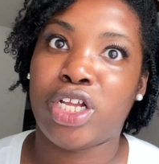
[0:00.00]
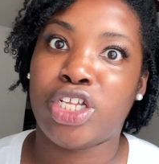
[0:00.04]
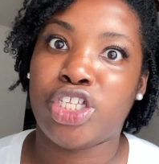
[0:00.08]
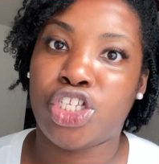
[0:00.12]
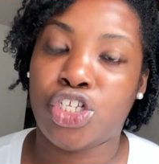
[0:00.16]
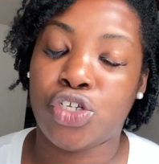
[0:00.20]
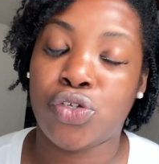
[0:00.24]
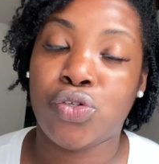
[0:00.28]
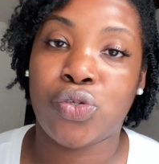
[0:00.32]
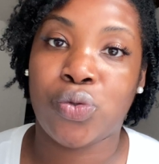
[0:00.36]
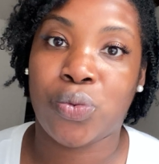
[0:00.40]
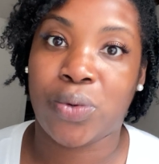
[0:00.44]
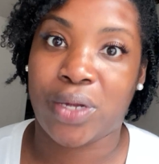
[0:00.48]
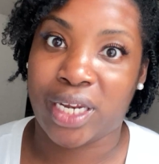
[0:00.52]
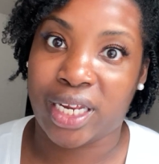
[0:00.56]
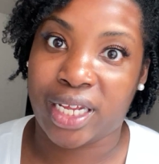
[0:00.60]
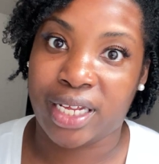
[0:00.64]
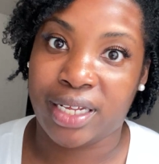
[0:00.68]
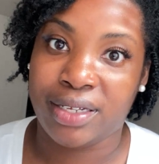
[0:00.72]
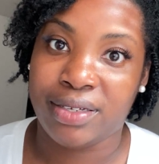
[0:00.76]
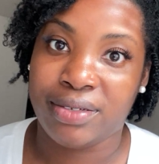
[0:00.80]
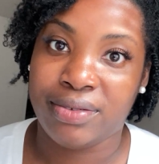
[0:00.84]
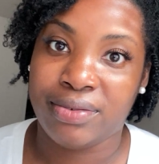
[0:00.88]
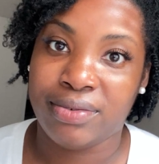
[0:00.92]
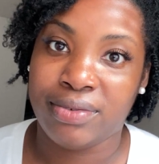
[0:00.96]

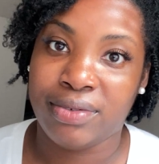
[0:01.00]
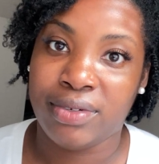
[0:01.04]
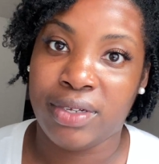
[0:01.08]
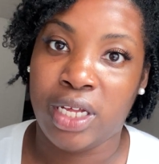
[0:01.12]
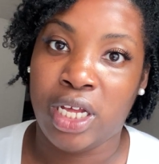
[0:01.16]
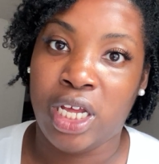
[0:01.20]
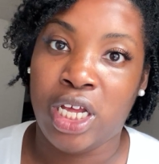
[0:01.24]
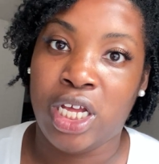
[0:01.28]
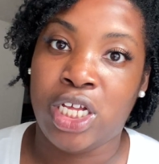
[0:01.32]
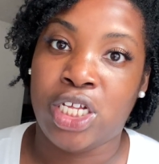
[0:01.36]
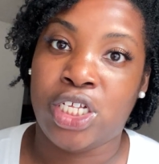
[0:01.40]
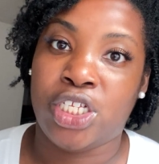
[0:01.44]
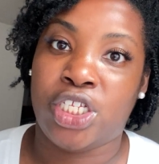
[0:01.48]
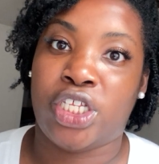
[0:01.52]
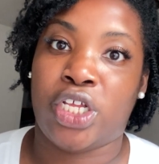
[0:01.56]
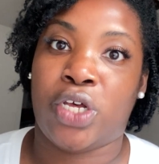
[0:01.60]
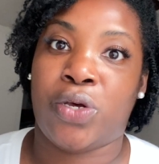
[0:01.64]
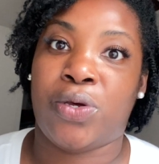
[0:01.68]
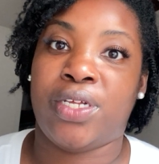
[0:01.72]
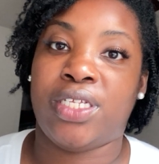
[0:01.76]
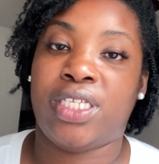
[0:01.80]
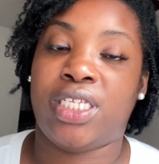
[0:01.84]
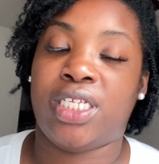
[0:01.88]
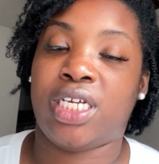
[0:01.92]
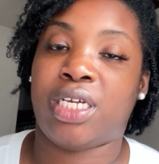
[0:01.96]
2:20. So
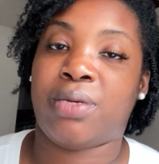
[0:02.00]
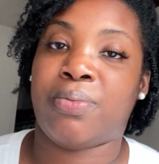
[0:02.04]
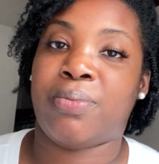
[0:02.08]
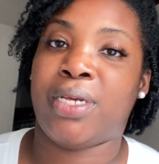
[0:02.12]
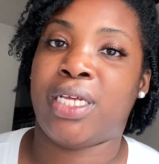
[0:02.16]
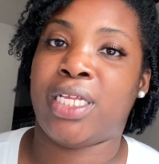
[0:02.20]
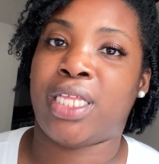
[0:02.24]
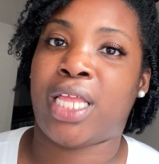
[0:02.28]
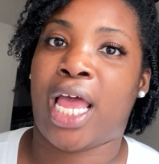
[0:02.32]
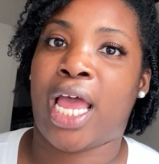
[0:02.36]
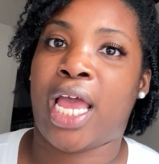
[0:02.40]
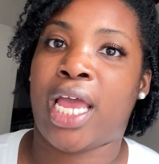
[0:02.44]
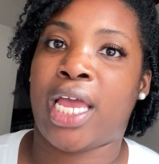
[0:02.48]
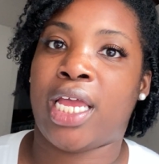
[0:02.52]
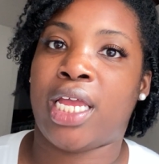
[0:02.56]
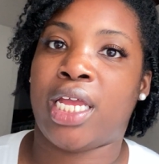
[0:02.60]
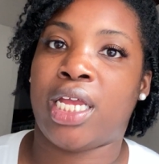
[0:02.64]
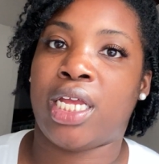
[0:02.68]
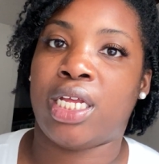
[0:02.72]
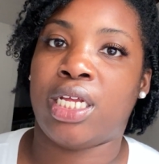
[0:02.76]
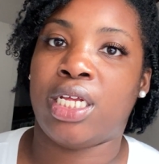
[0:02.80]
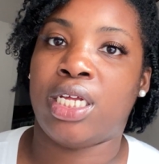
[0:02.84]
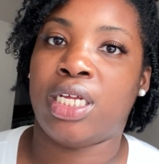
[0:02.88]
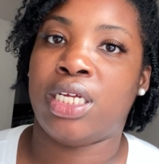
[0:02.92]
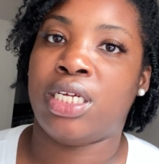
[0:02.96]
it took me
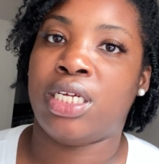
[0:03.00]
like